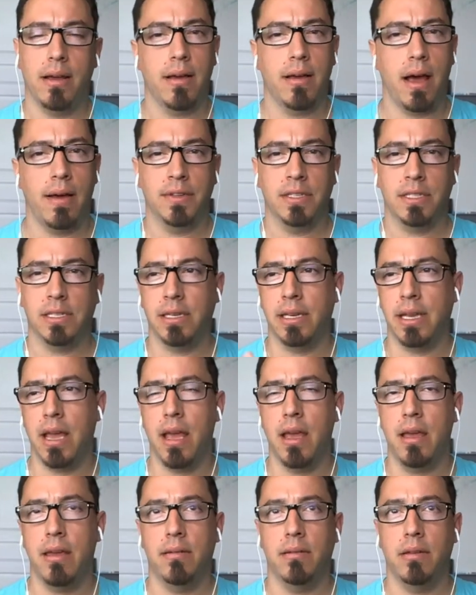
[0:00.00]
Obviously,
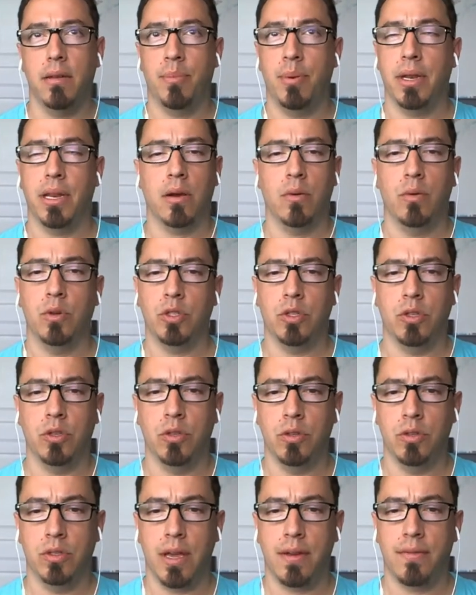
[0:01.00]
depending on what you
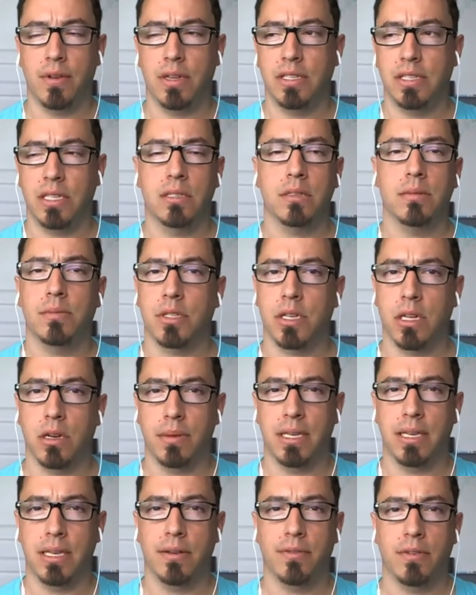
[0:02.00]
use, every system is going to
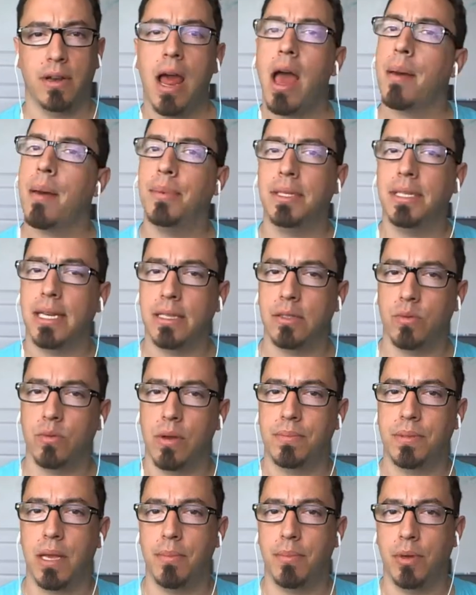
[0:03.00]
be different. Happy Tans
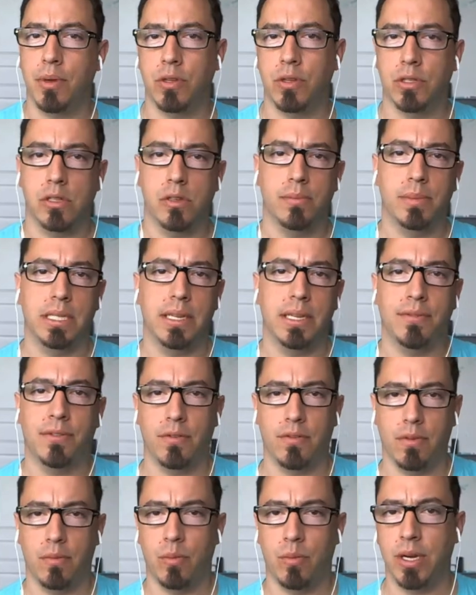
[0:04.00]
Website Builder is a little bit
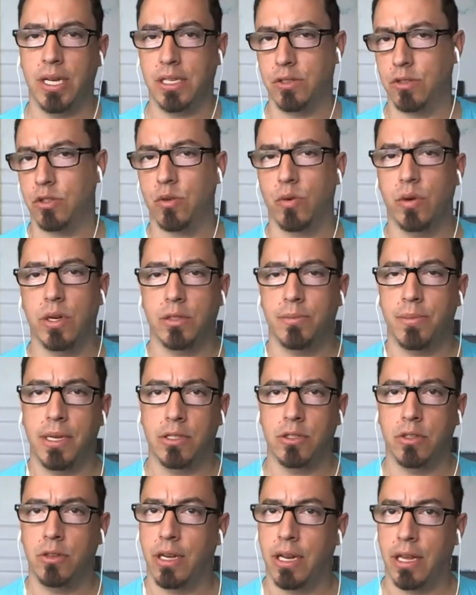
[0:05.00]
different from Wix or
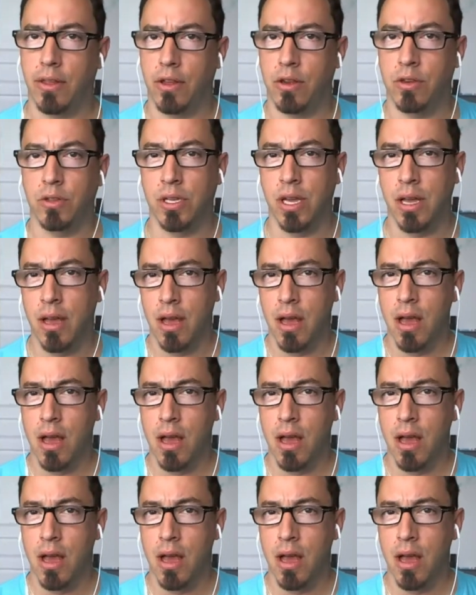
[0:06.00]
Squarespace or any of those.